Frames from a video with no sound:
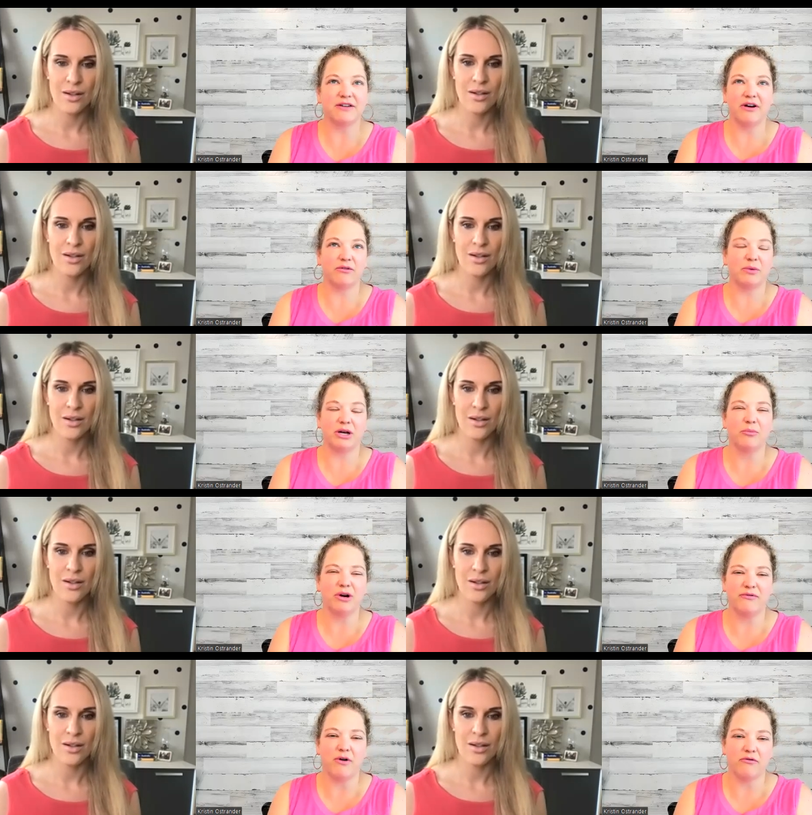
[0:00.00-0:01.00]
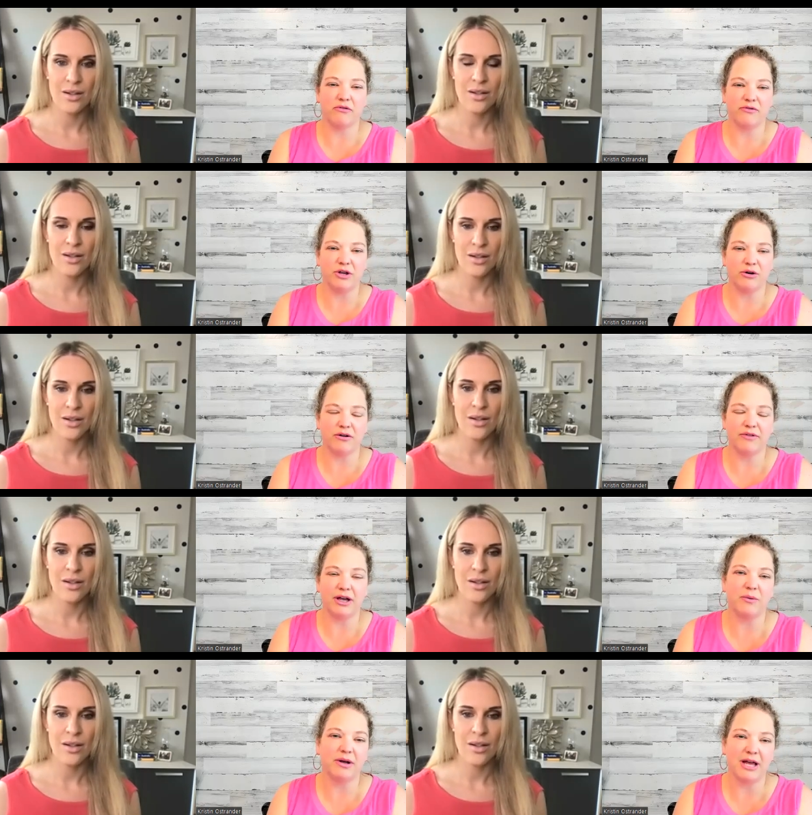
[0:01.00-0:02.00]
Speaker 1: give everybody a brief overview of
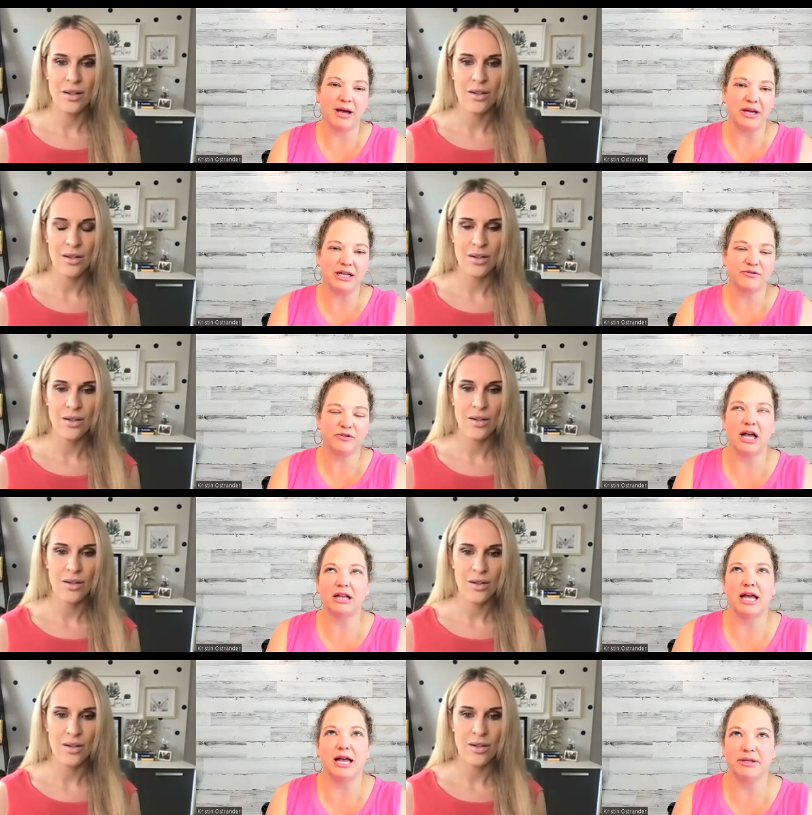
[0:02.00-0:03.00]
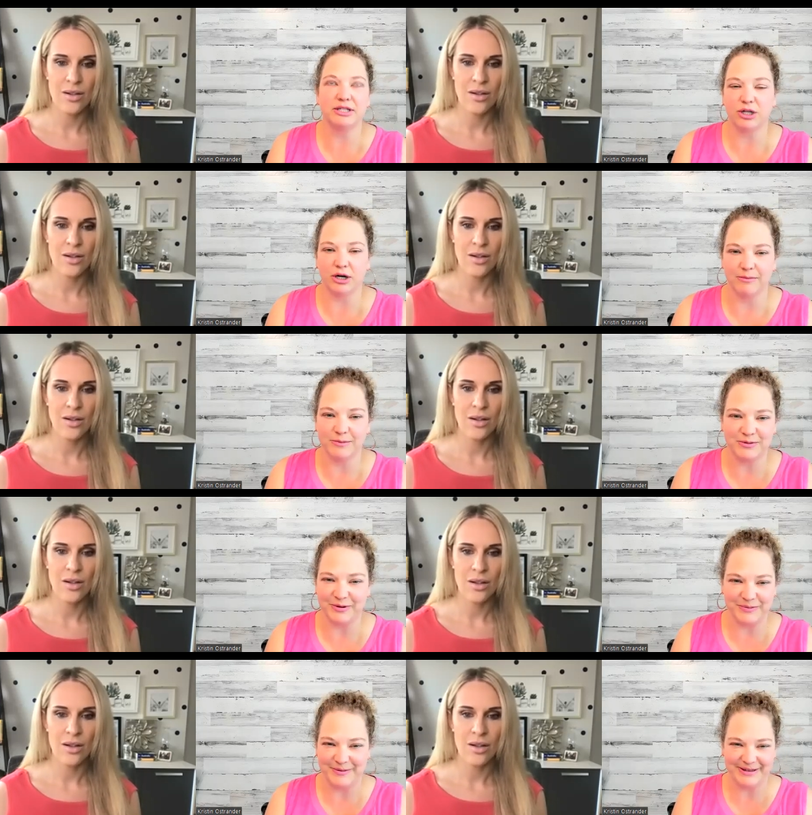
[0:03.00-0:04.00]
like what that means for like layman's terms
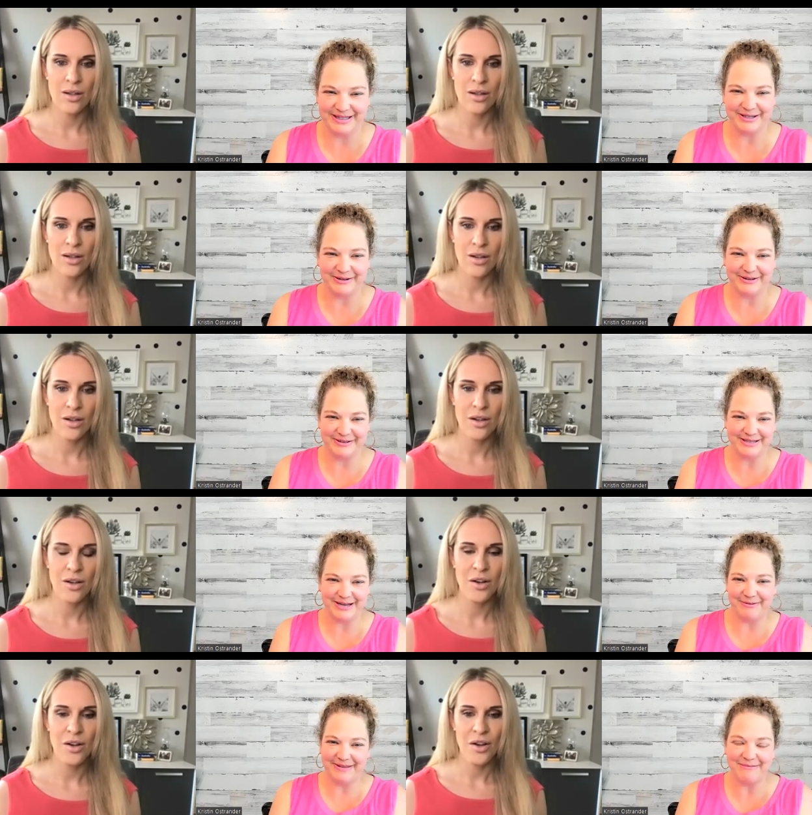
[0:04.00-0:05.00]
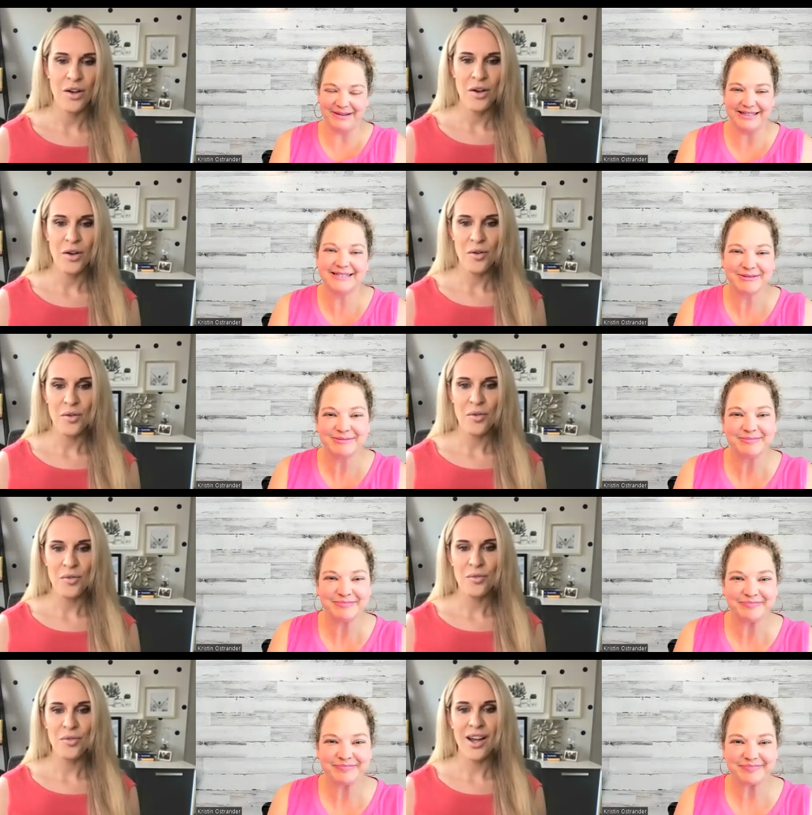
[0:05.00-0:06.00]
for people that don't understand what that means?
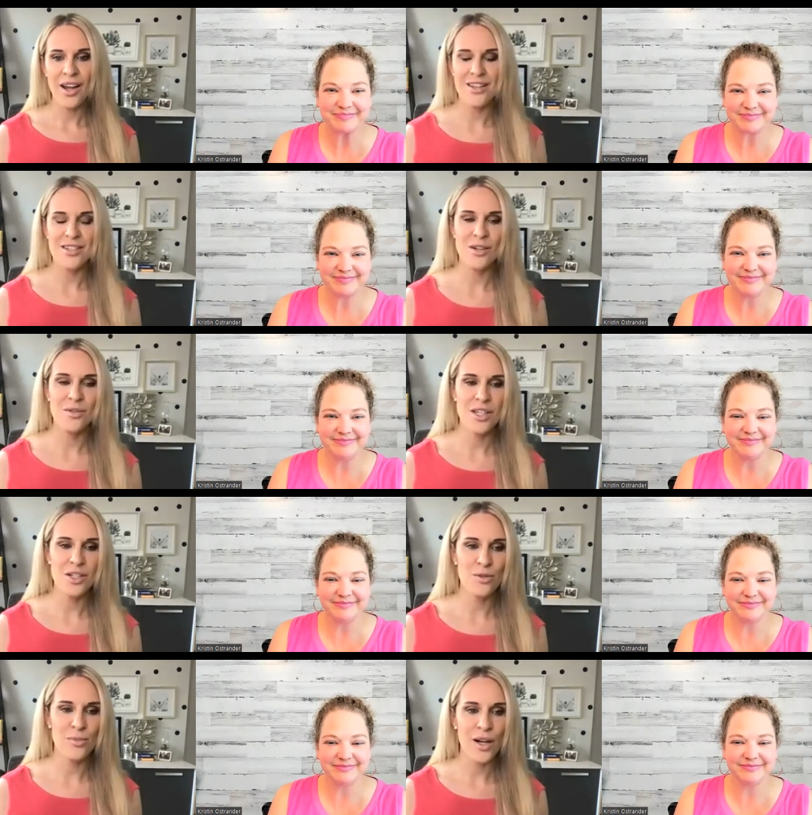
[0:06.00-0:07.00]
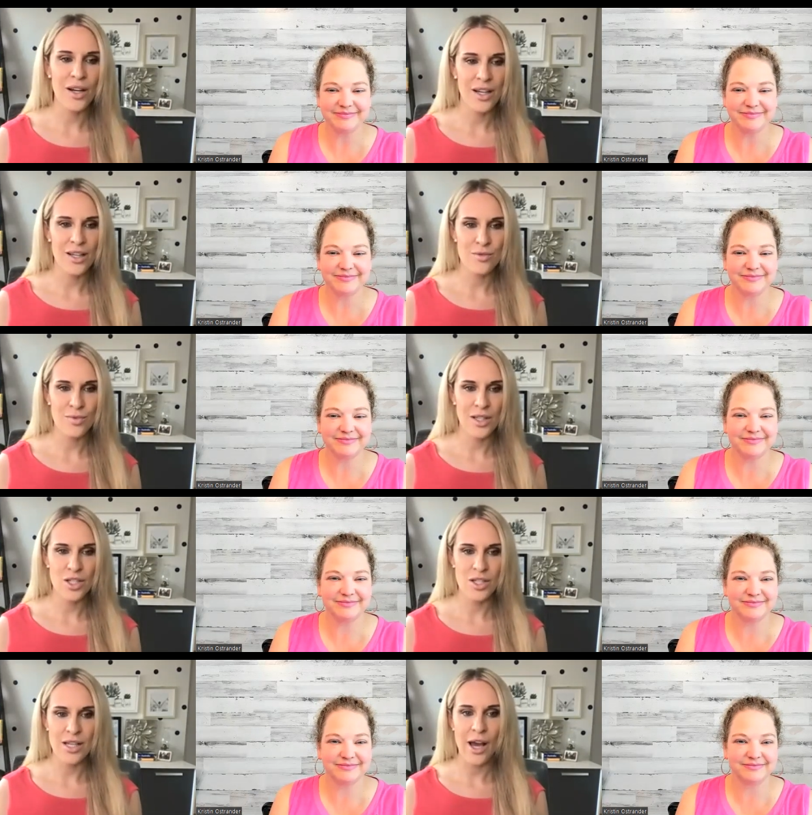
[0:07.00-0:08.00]
Speaker 2: Right. So digital marketing is really
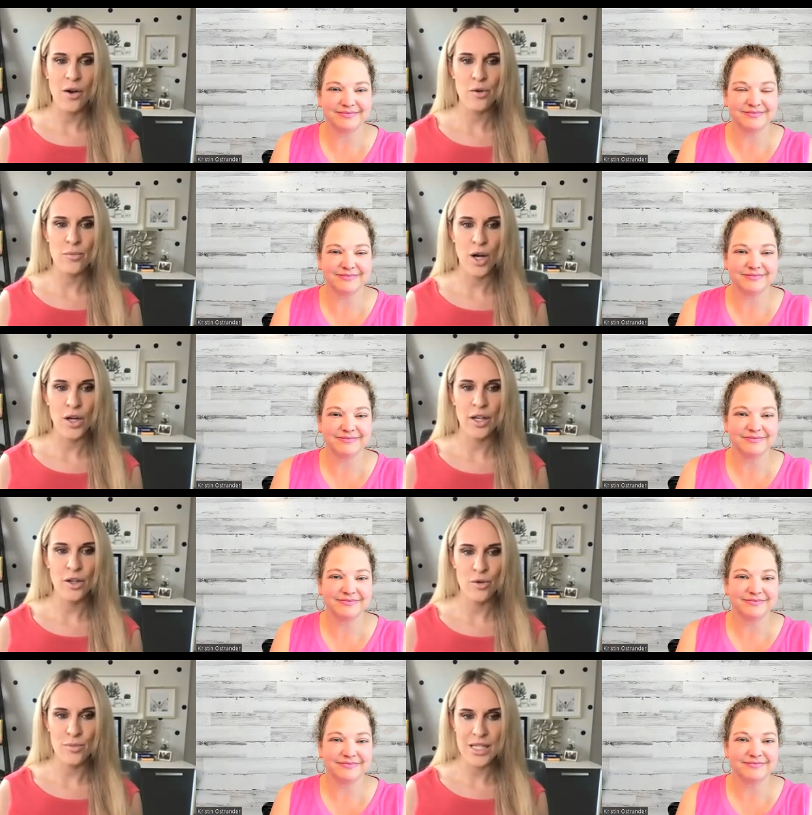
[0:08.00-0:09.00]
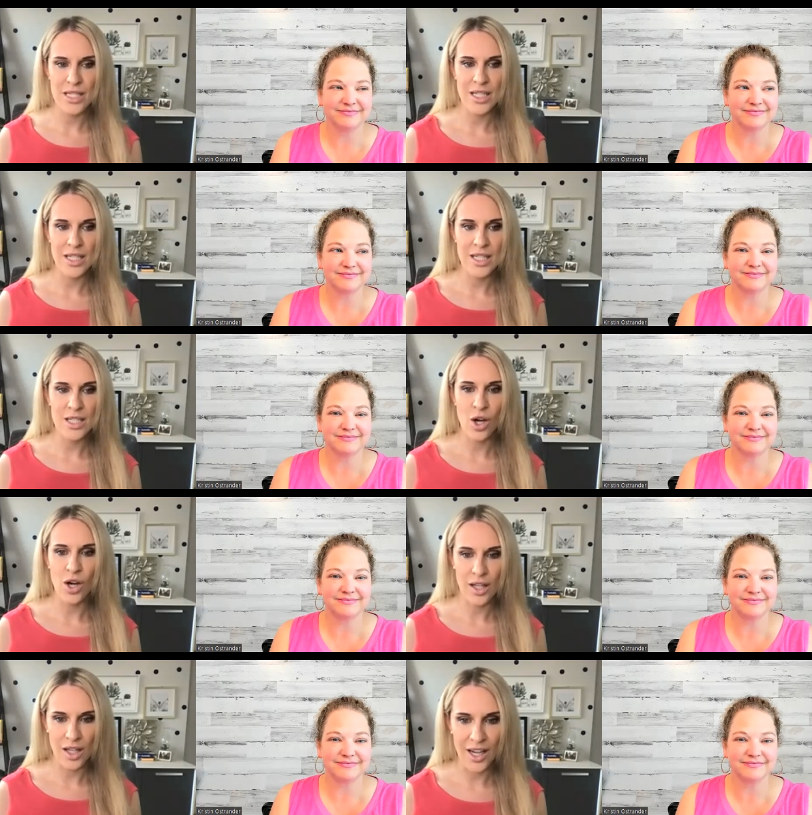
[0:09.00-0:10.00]
just how to market your business
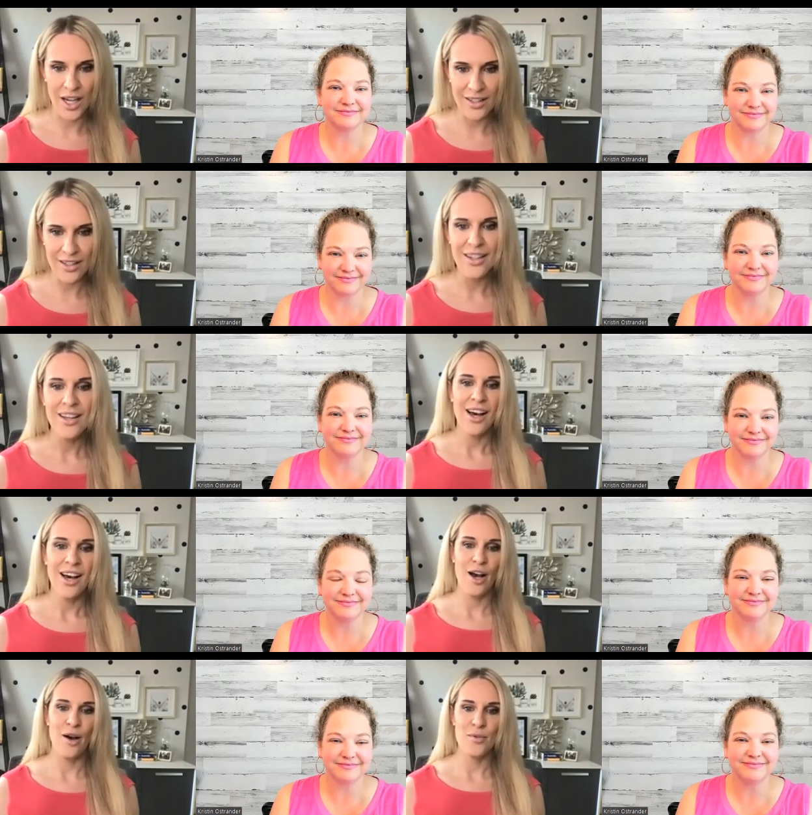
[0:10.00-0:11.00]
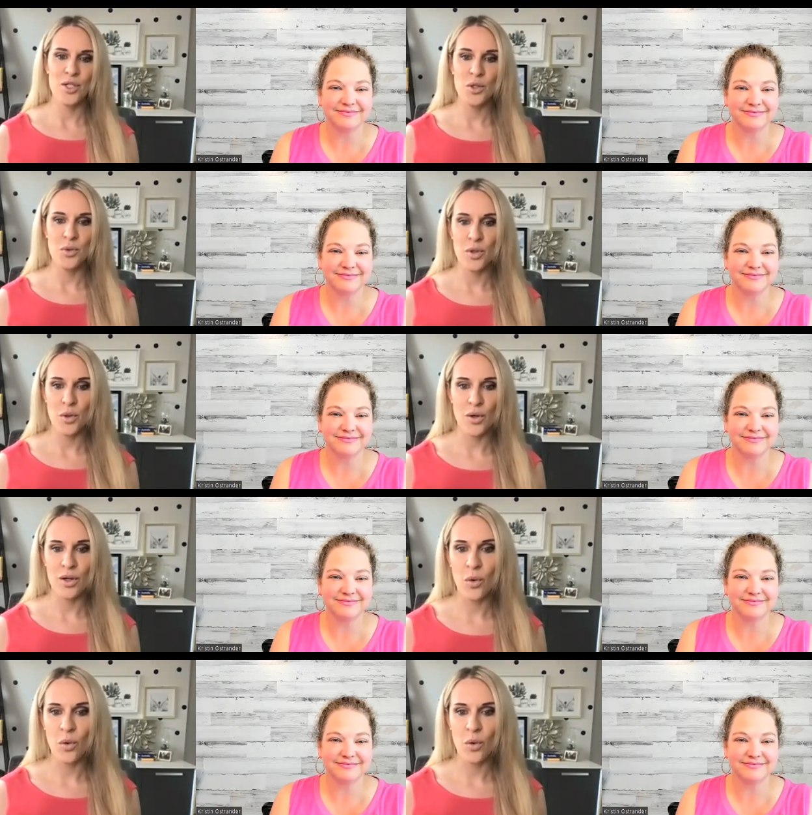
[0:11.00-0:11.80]
online um, to your